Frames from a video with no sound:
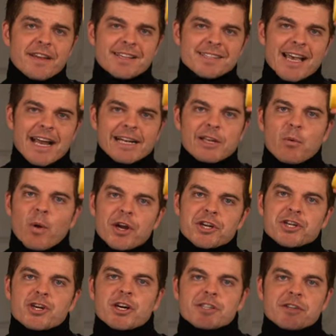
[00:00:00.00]
exactly one
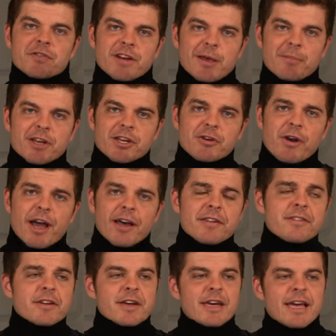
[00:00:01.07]
shot of lemon in your
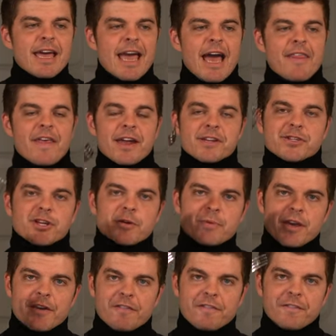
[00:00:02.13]
hand, and that is going to
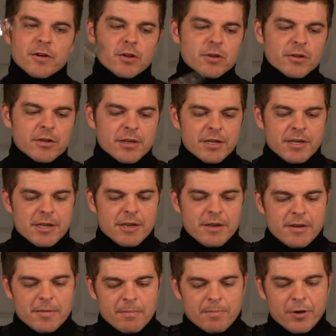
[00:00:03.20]
be a full
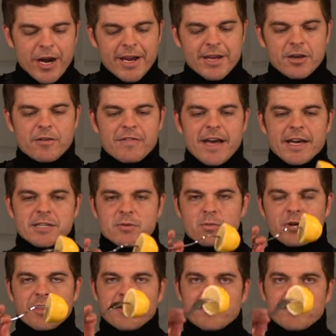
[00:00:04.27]
break of that with